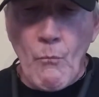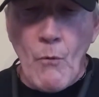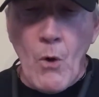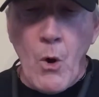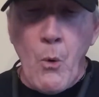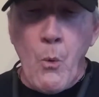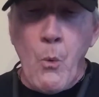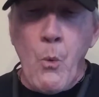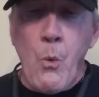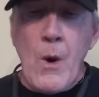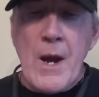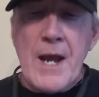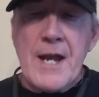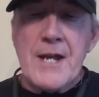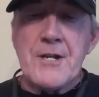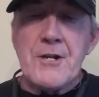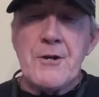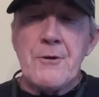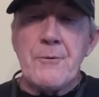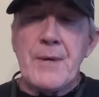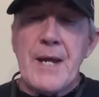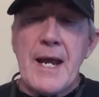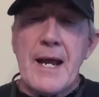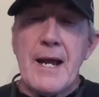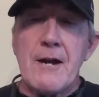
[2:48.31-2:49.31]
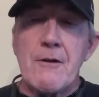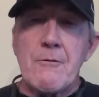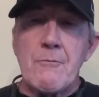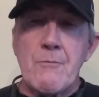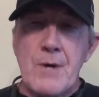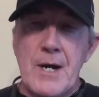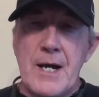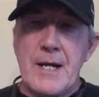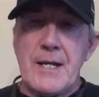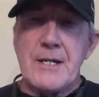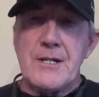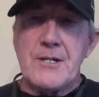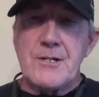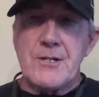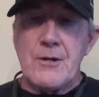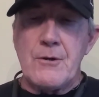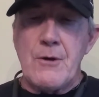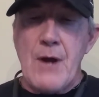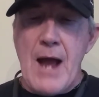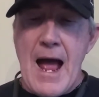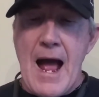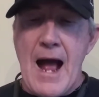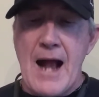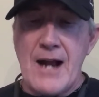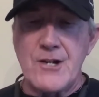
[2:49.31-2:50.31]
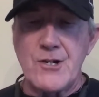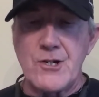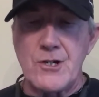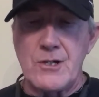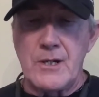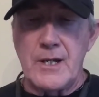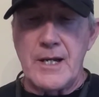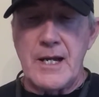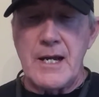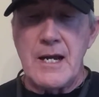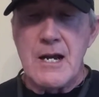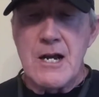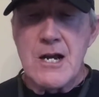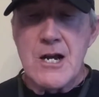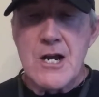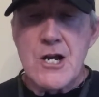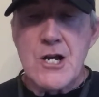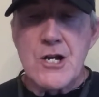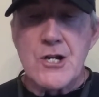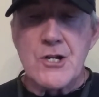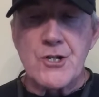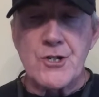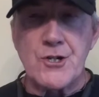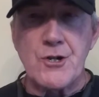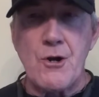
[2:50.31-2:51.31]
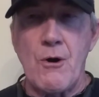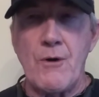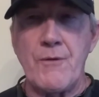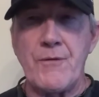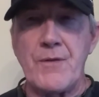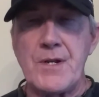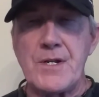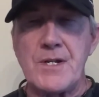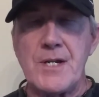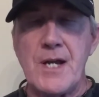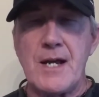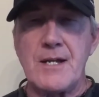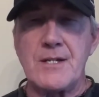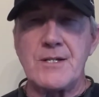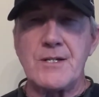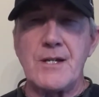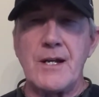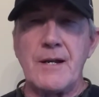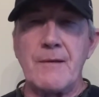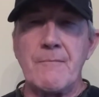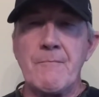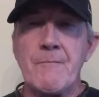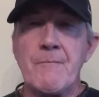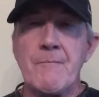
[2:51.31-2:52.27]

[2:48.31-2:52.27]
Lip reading: When you get ready to actually start the testing,